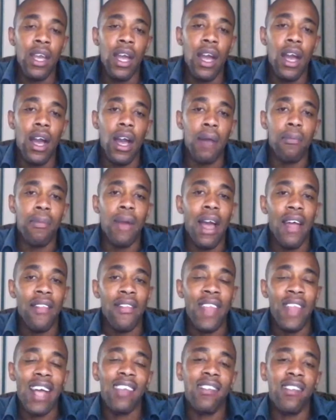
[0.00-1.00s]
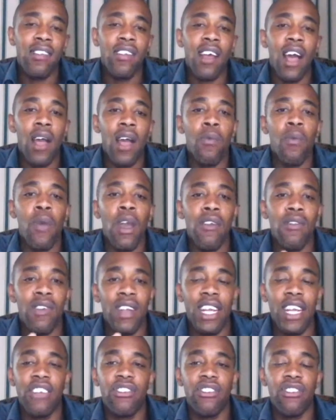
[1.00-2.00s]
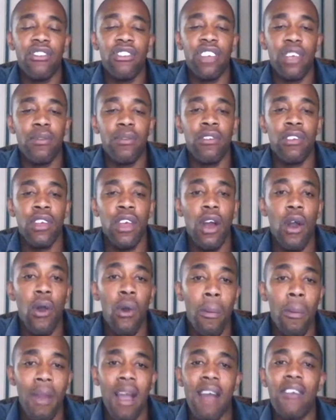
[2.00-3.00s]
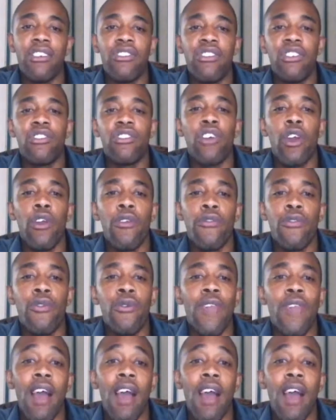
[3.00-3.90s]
And that's the time where relationships or marriages go through